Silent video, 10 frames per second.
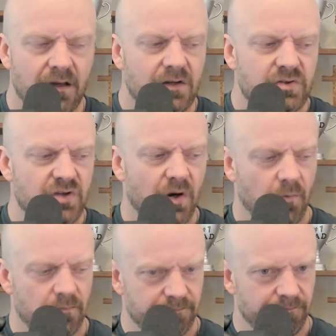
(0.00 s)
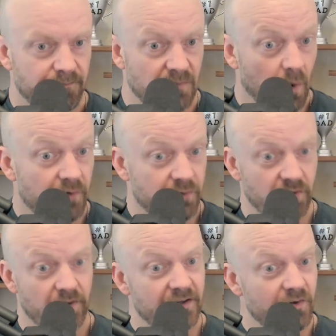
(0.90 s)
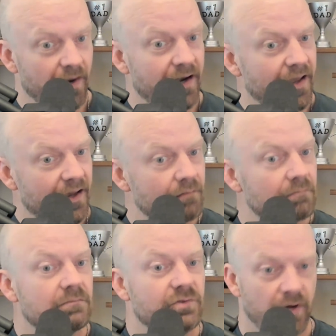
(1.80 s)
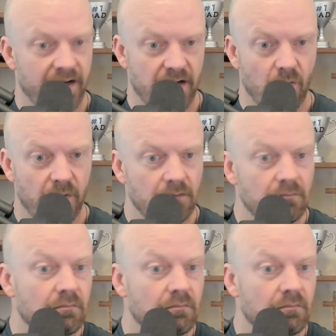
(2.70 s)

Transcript: So you also turn it into retinoin,